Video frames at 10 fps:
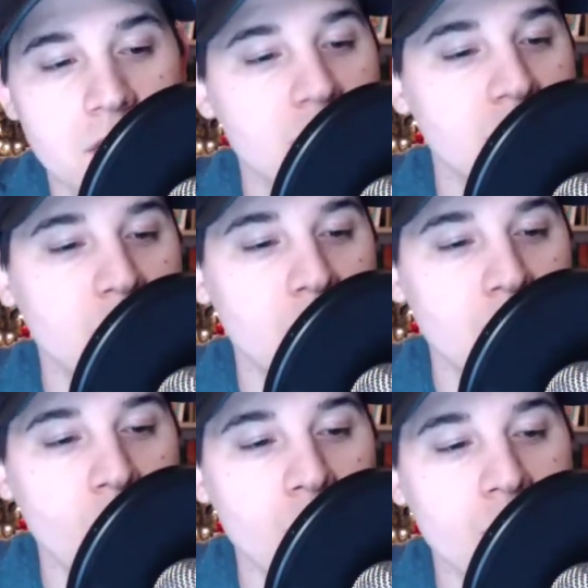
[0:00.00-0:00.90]
So we would
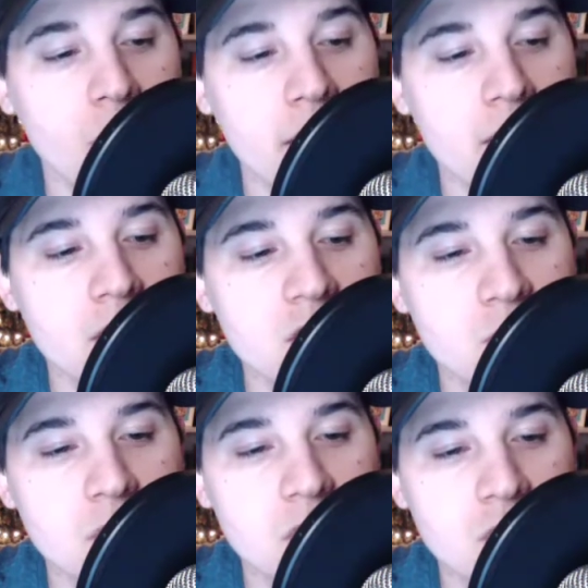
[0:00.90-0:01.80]
overwrite this
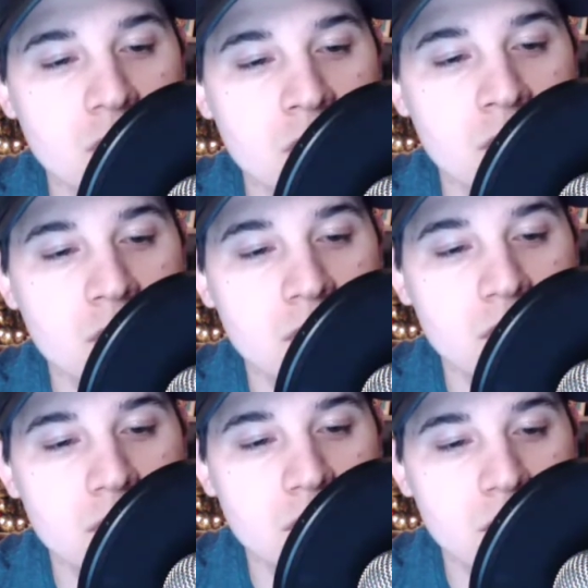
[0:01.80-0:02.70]
position
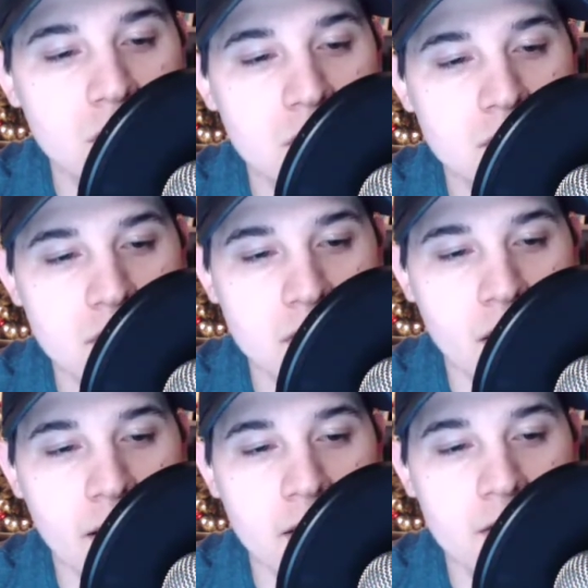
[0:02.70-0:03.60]
to
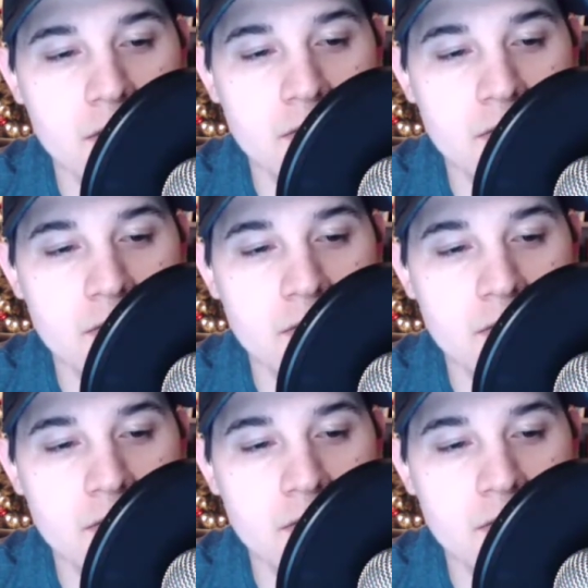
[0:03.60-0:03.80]
9.